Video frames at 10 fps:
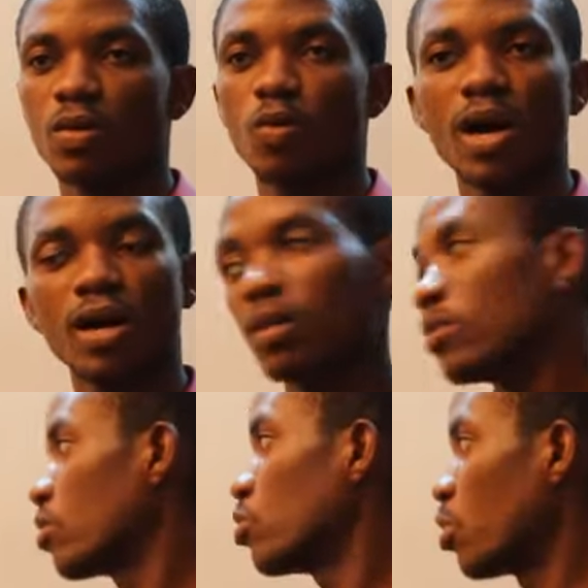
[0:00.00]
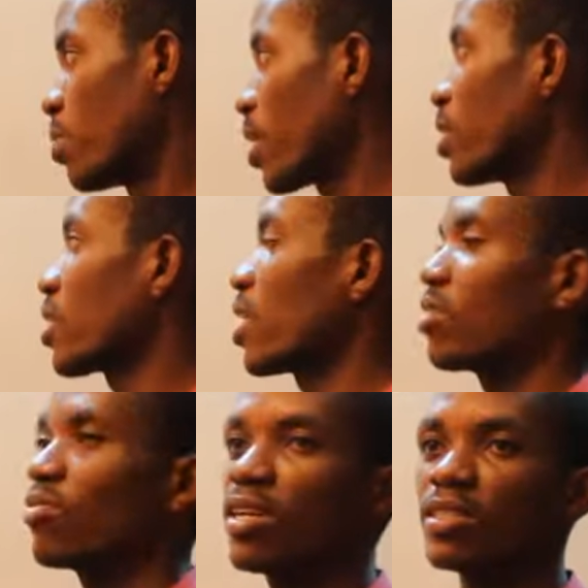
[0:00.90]
while your mechanical
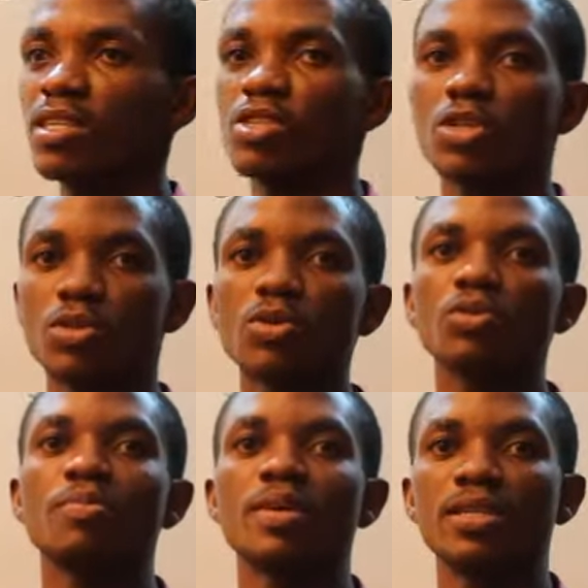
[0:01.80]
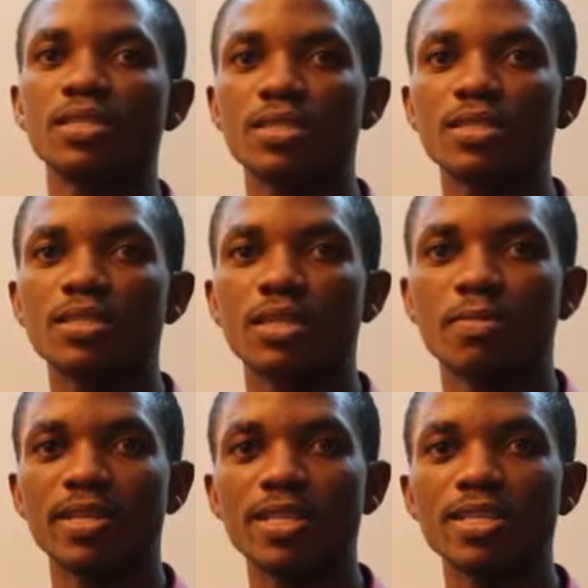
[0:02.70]
advantage also maintains
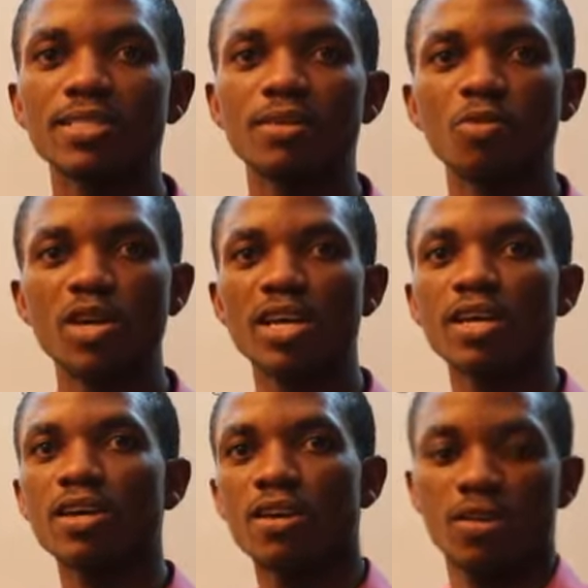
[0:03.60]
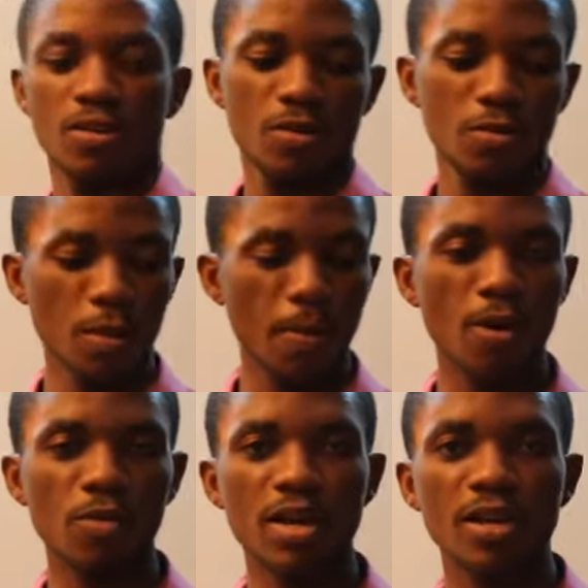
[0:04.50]
the
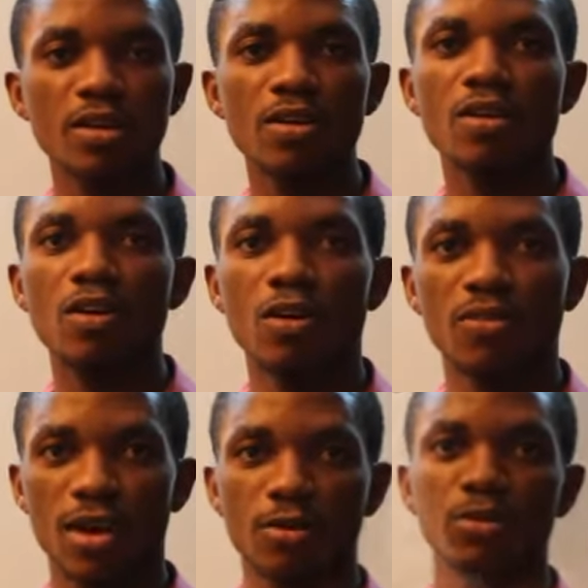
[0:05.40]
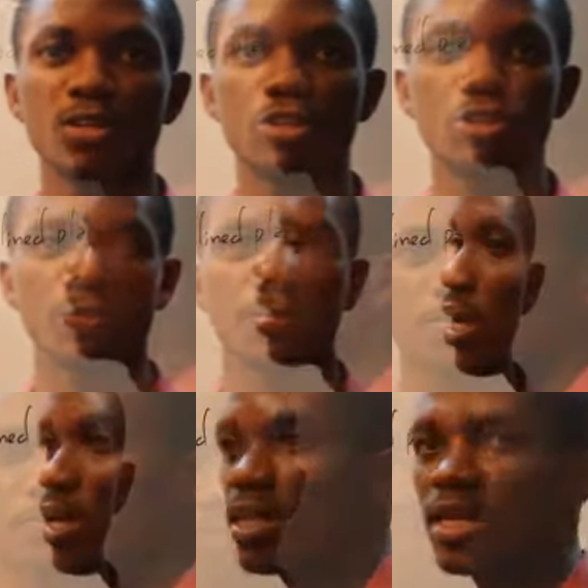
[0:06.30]
proper way of calculation.
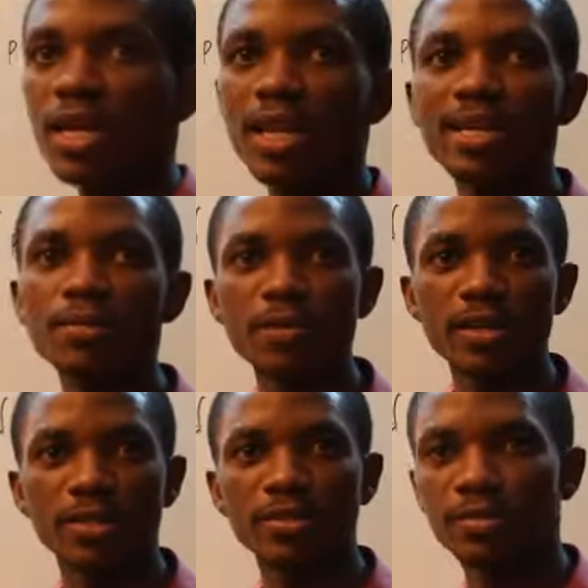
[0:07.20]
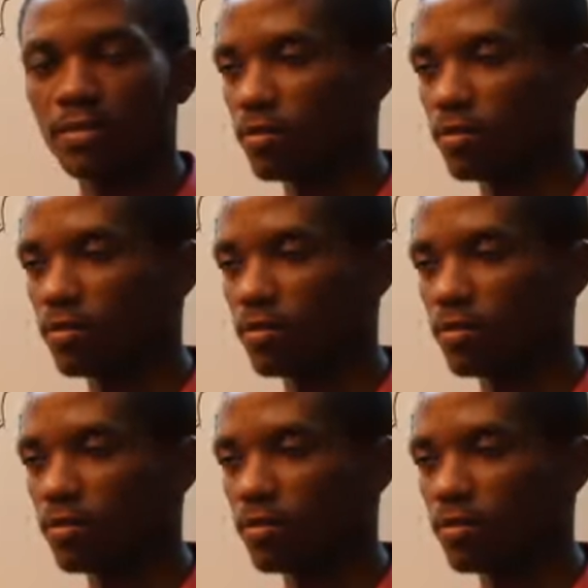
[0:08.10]
In the inclined plane,